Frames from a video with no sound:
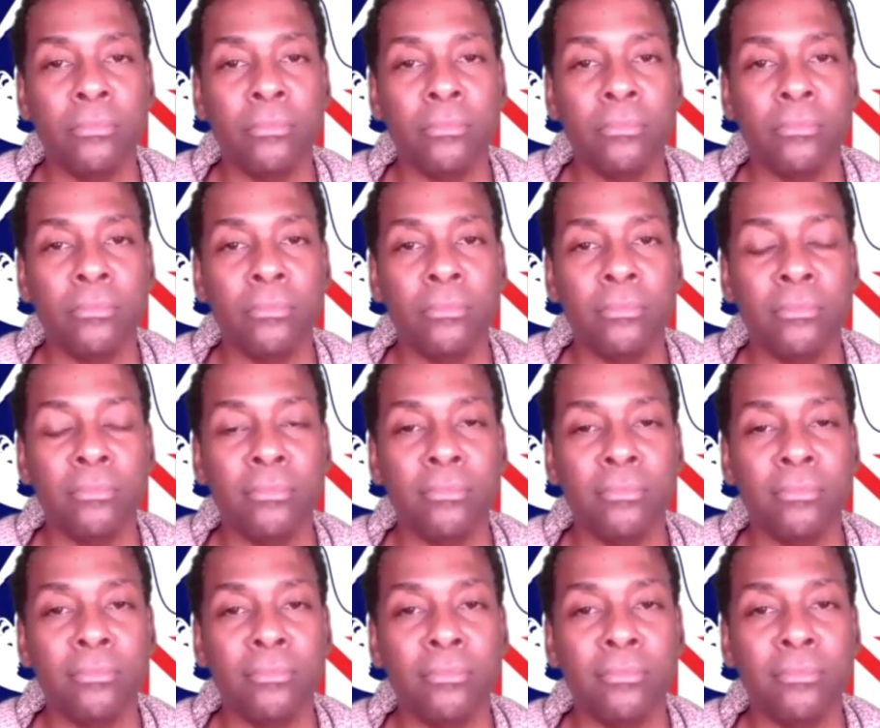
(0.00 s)

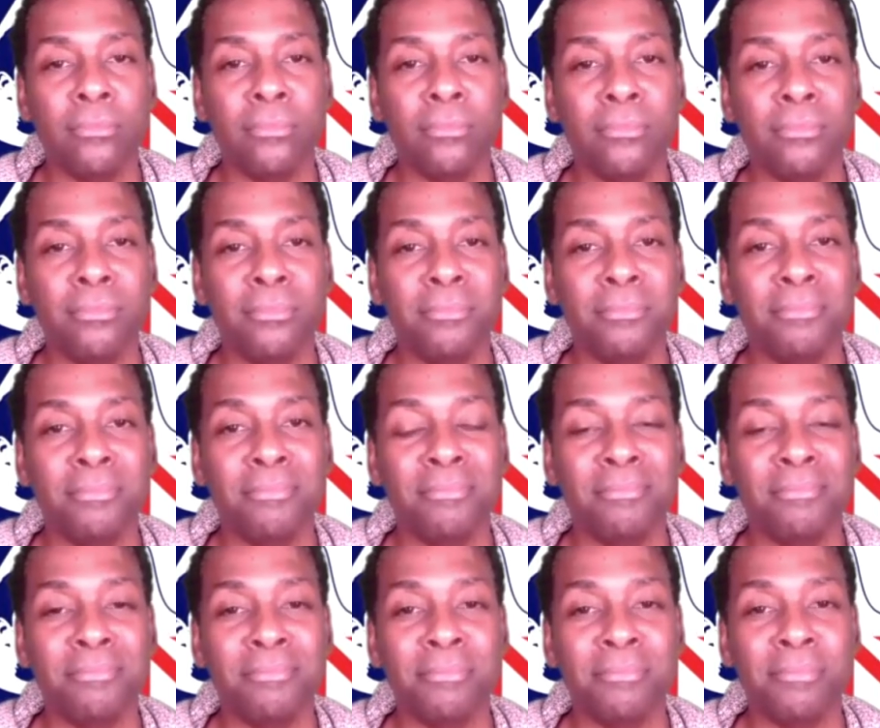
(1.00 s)

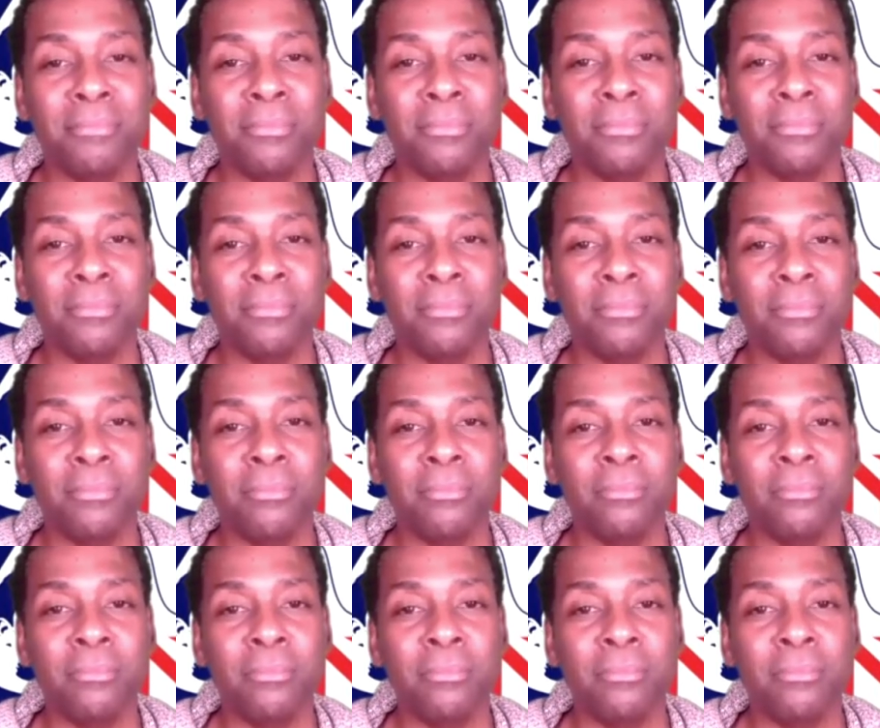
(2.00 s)

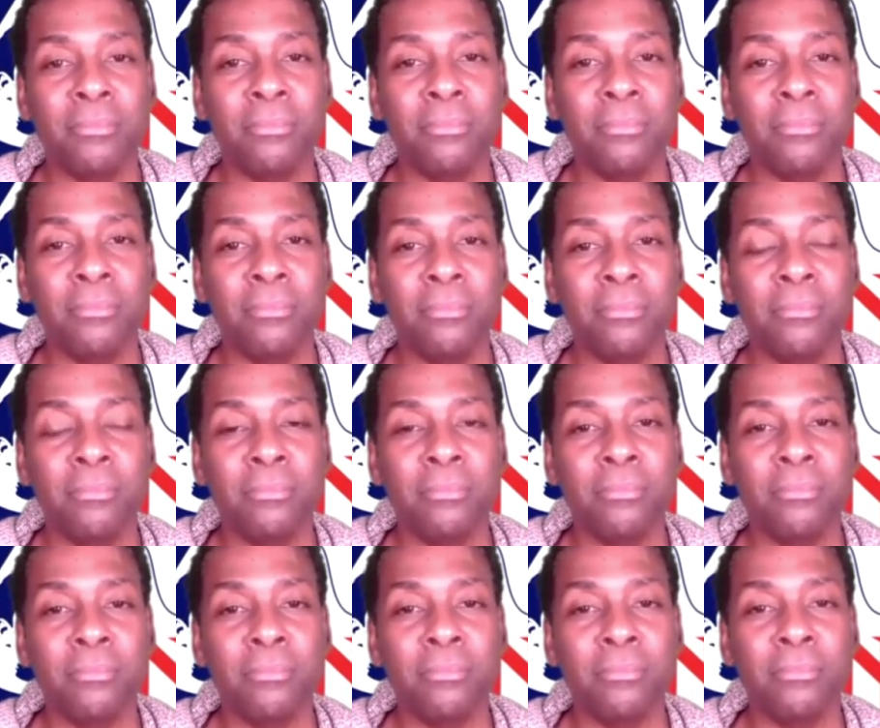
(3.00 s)

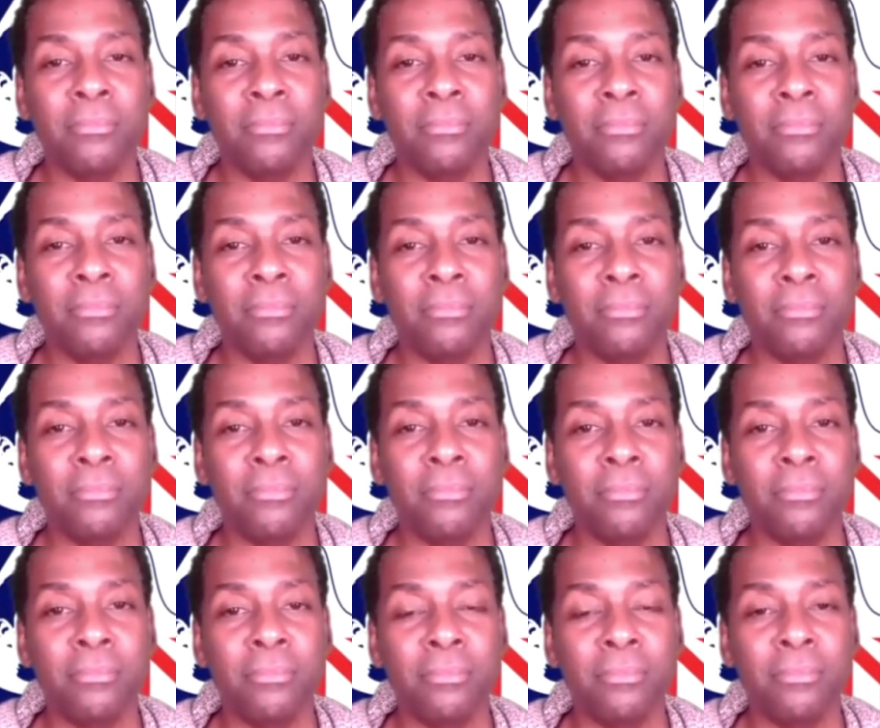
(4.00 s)

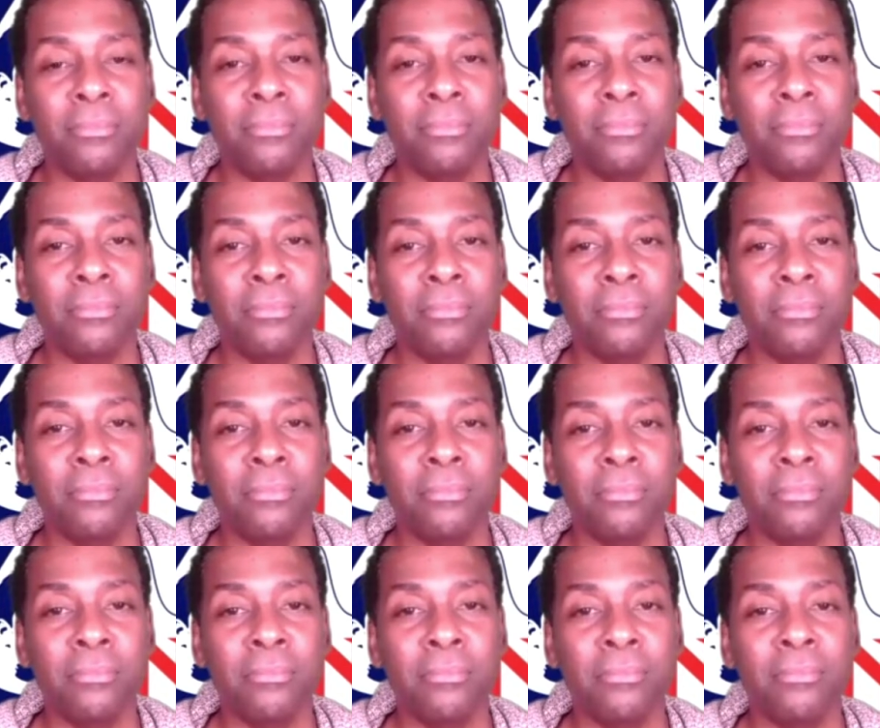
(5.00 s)

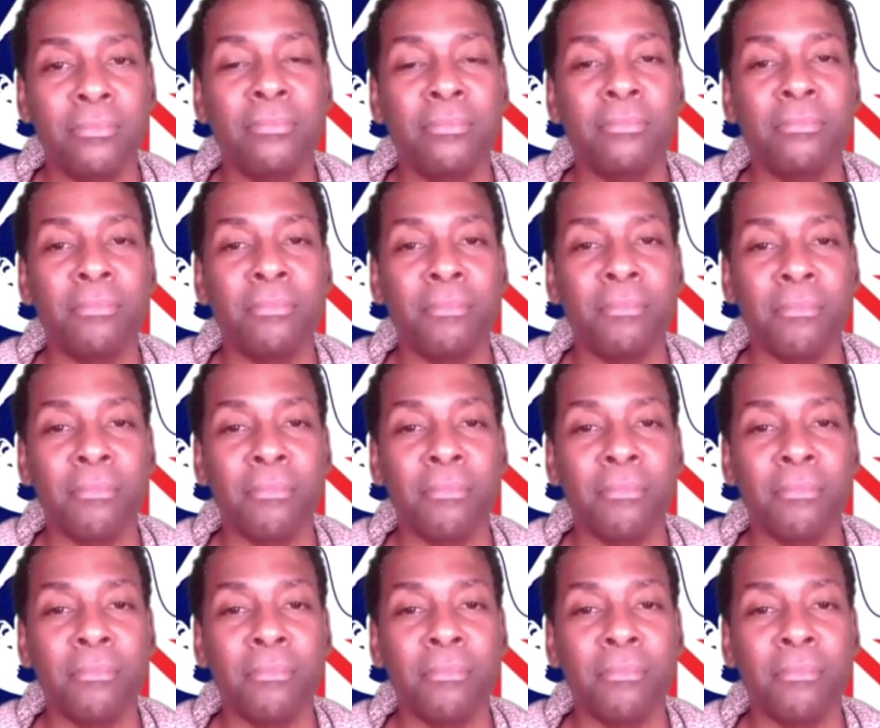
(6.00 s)
The person shown says nothing.